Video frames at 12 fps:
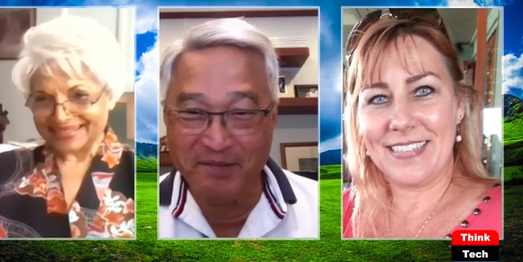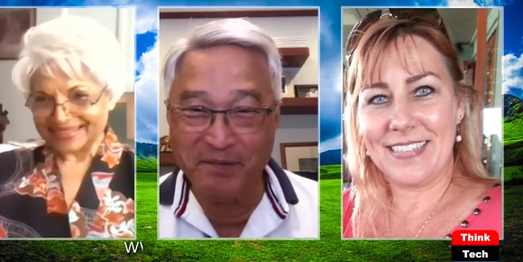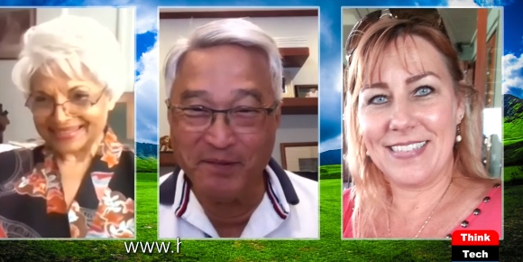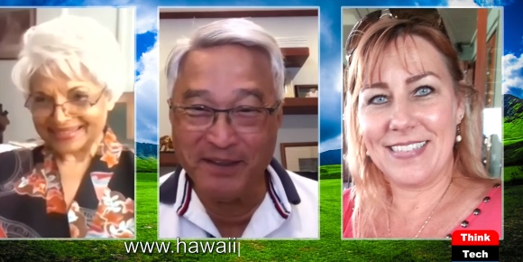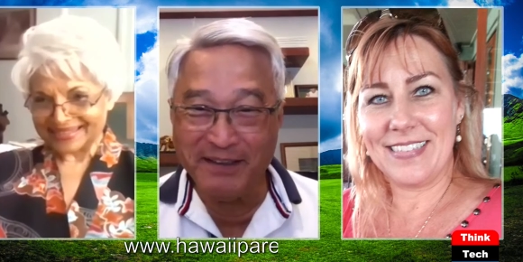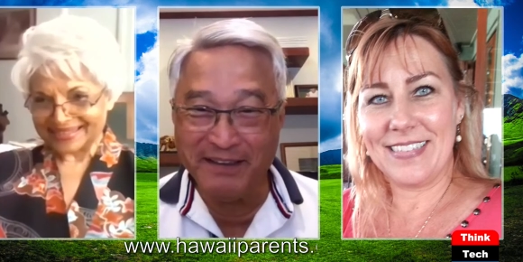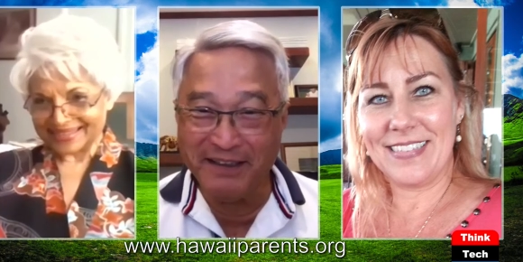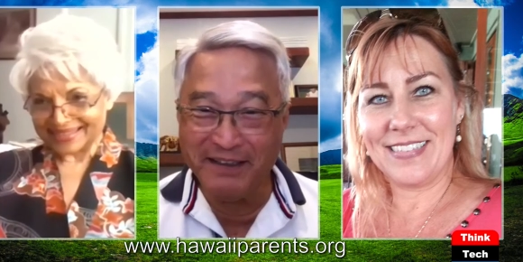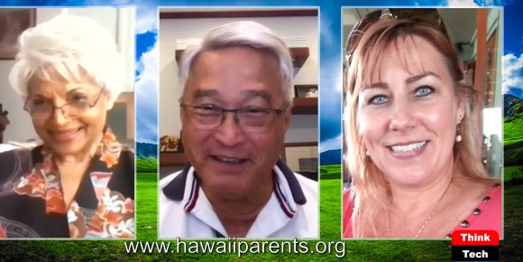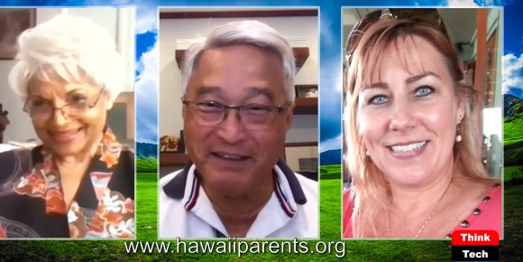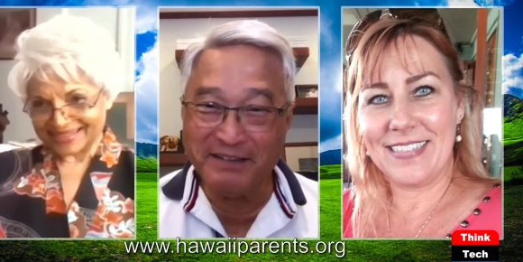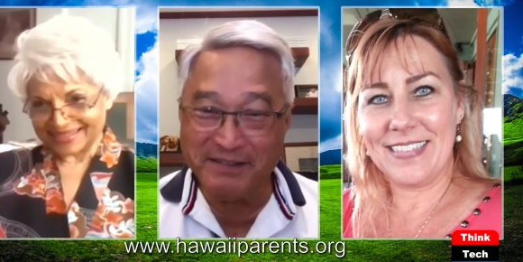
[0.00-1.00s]
Speaker 1: But yeah,
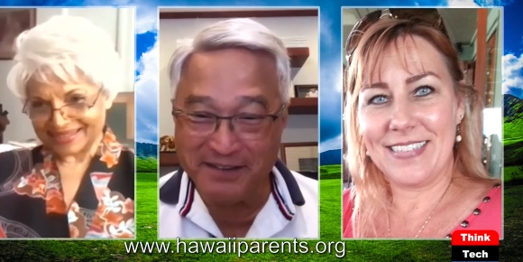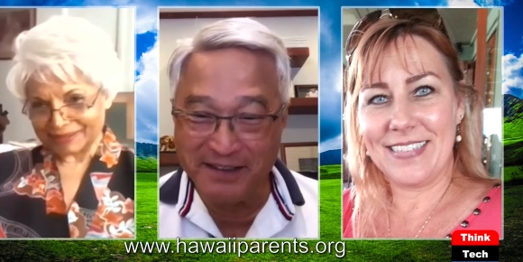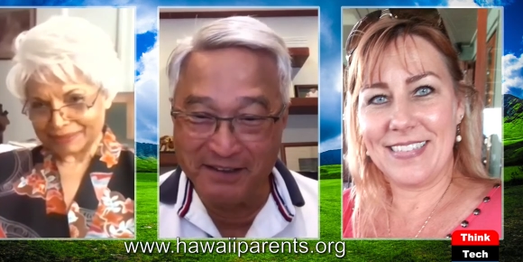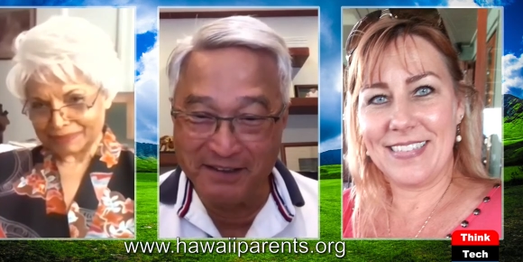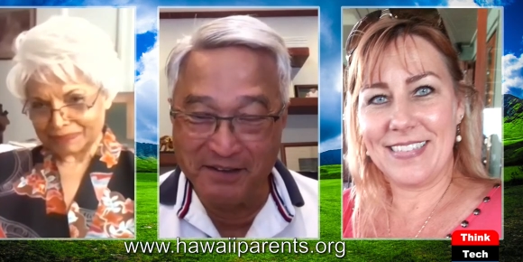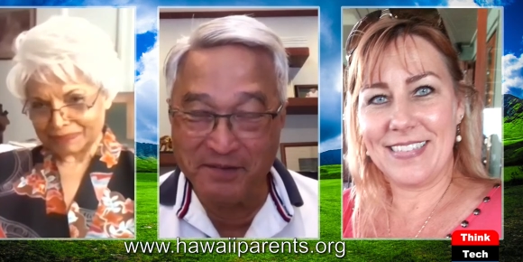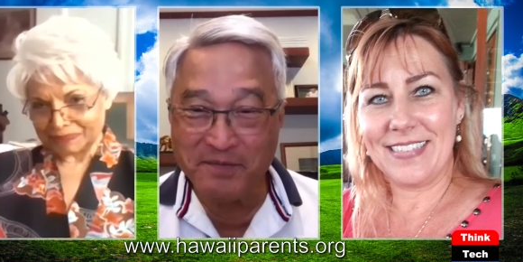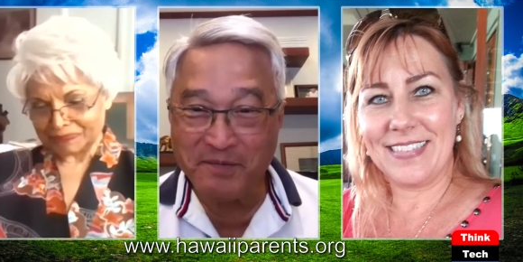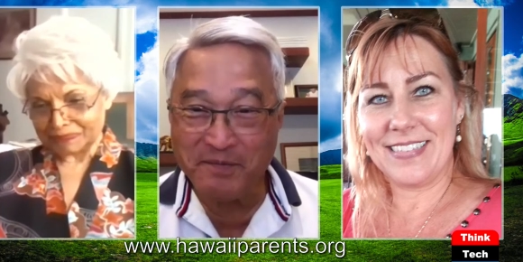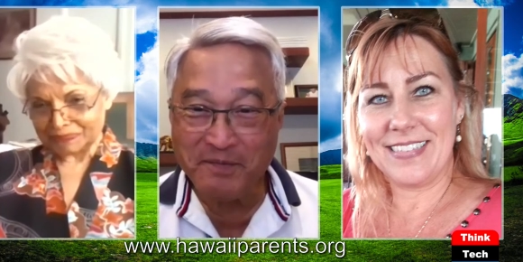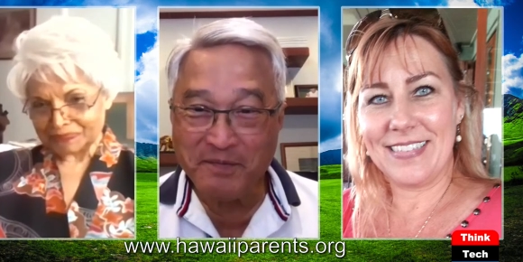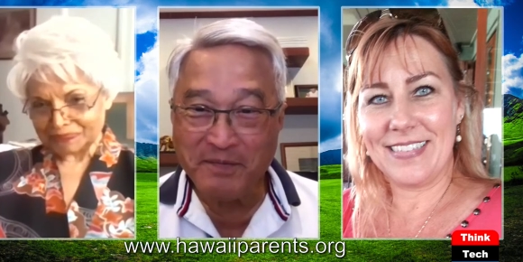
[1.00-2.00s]
it's not.
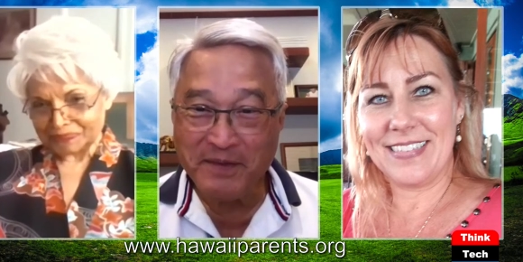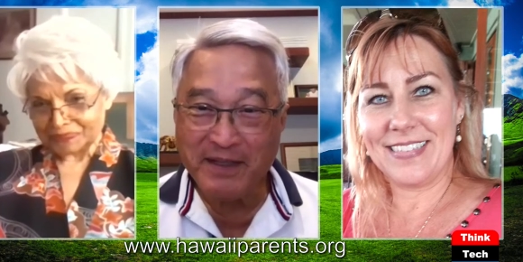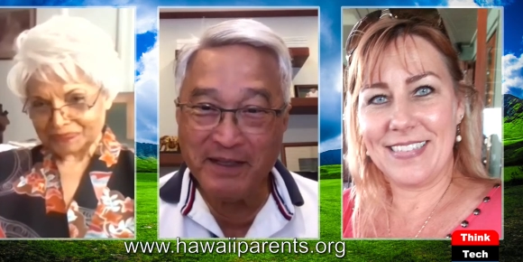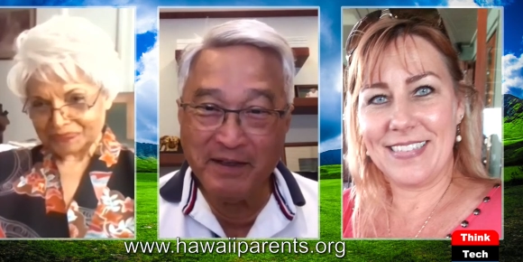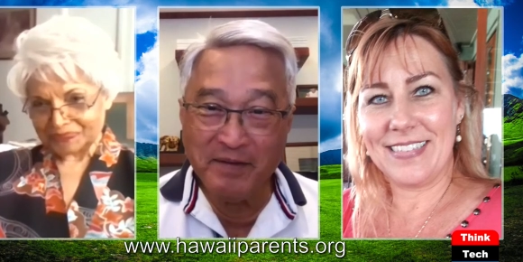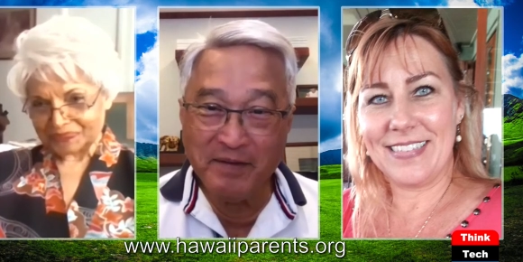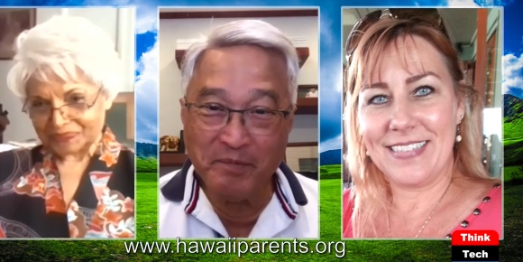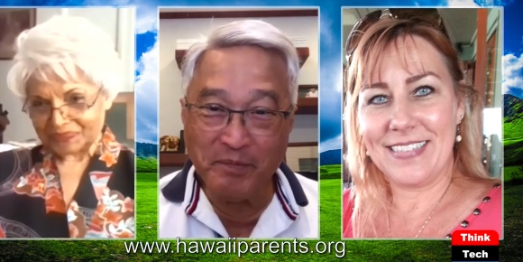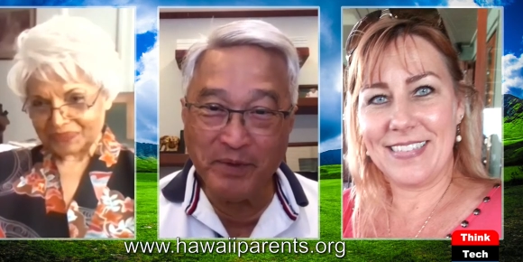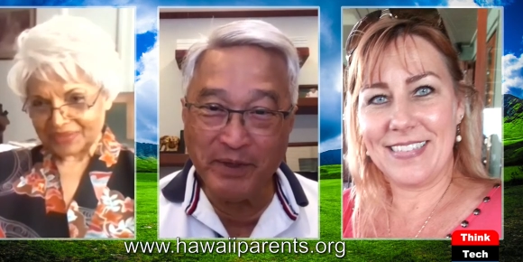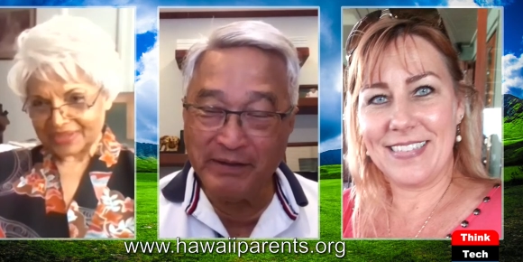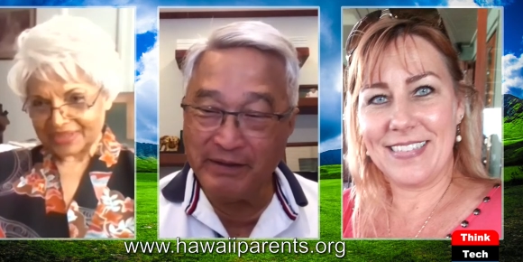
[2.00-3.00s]

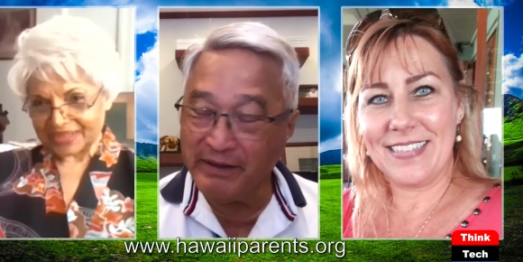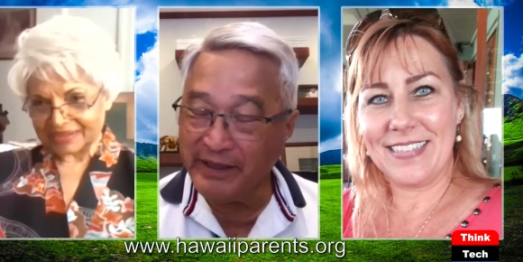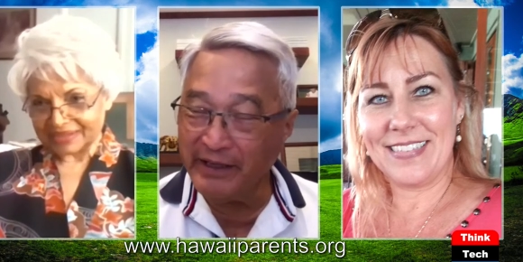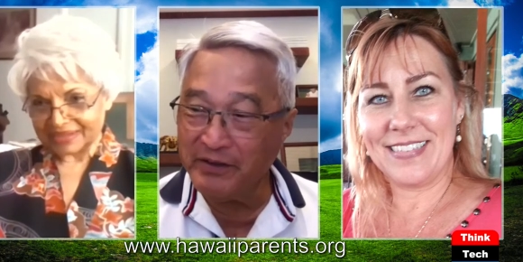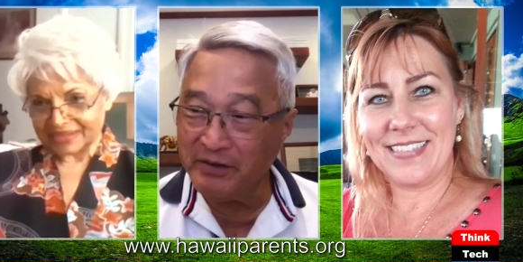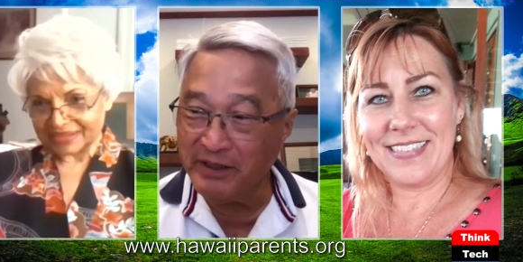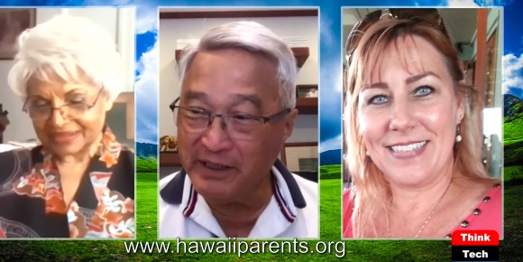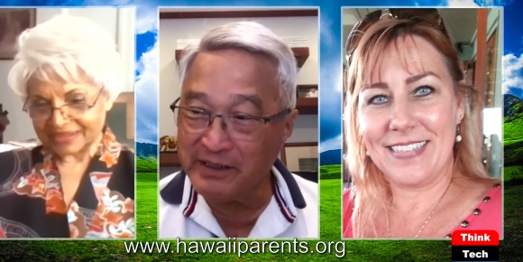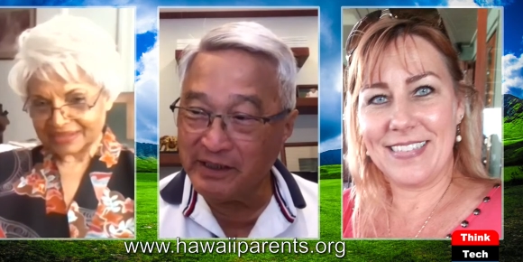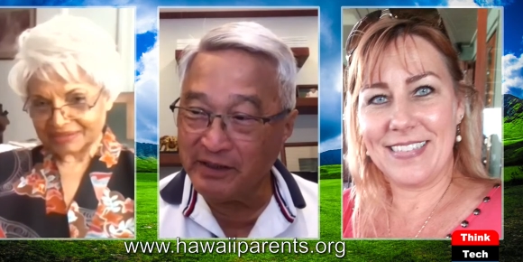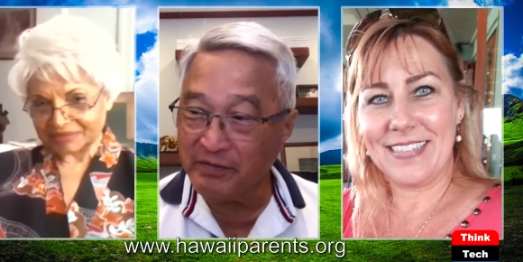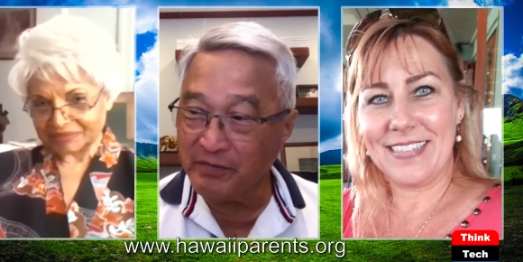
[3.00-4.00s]
But thank you, Lisa,
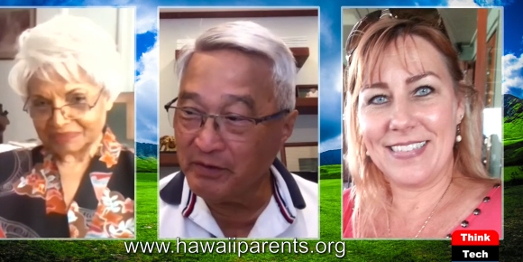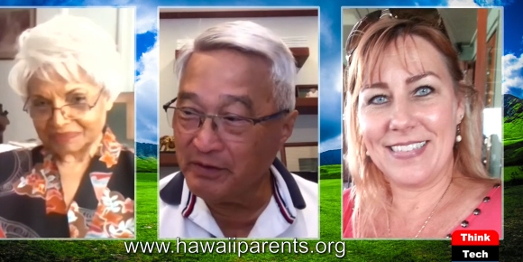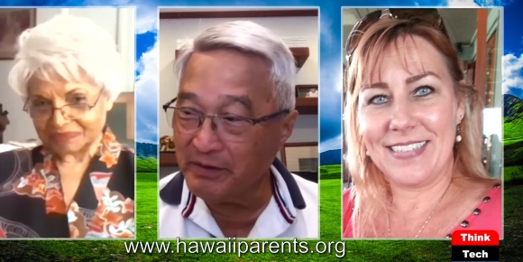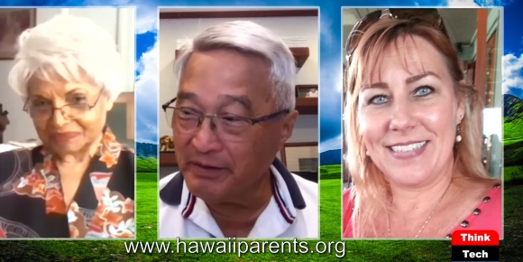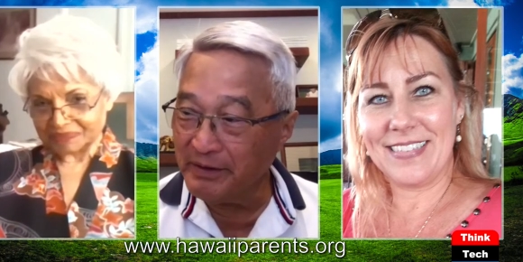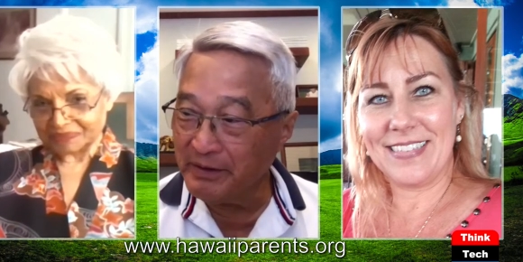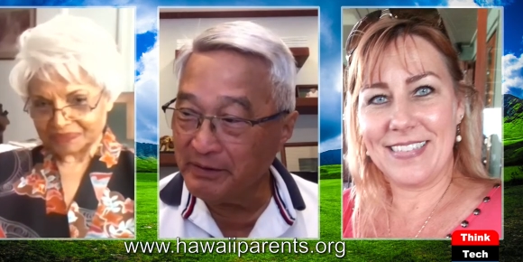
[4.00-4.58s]
for